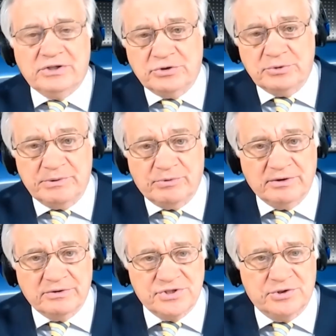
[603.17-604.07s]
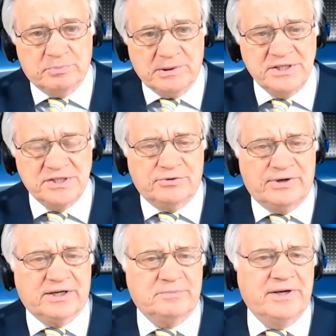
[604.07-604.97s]
I could be wrong, so please
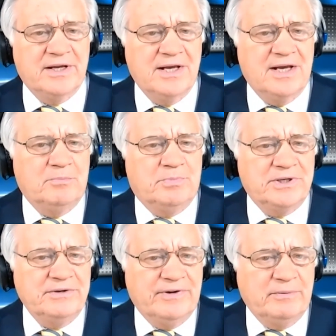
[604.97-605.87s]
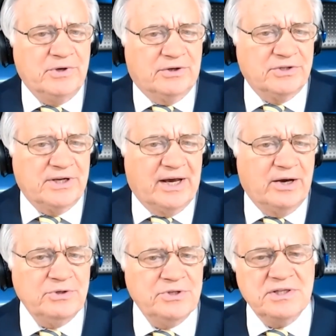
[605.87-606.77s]
correct me. But if I'm not,
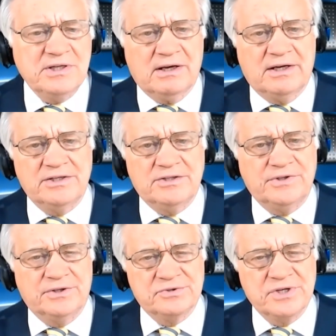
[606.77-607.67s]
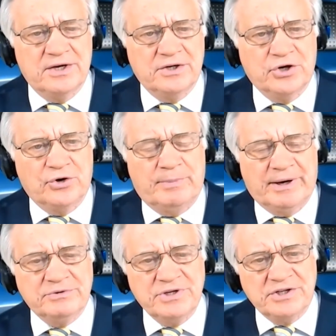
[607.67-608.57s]
how does a client of yours go
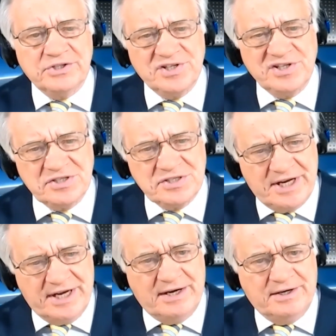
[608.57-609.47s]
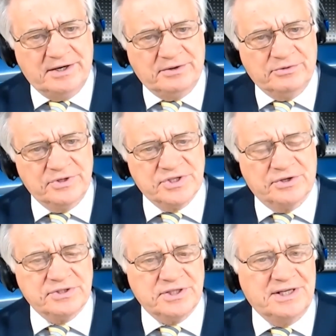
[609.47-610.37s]
about sustaining the
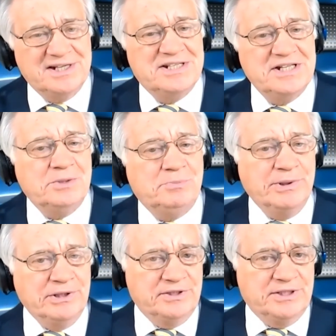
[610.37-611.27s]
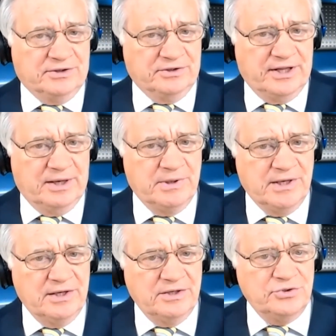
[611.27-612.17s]
results and indeed building on them
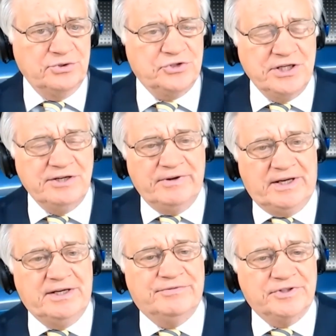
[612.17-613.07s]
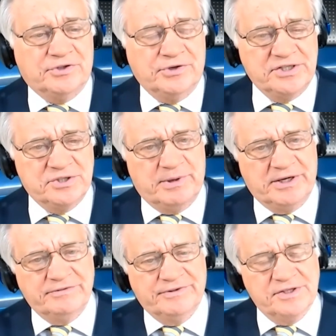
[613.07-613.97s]
to achieve even greater
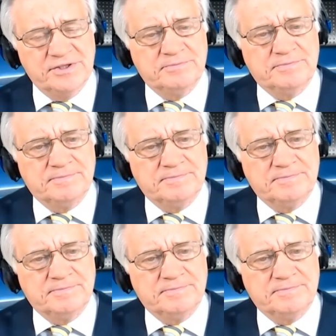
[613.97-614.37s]
benefit?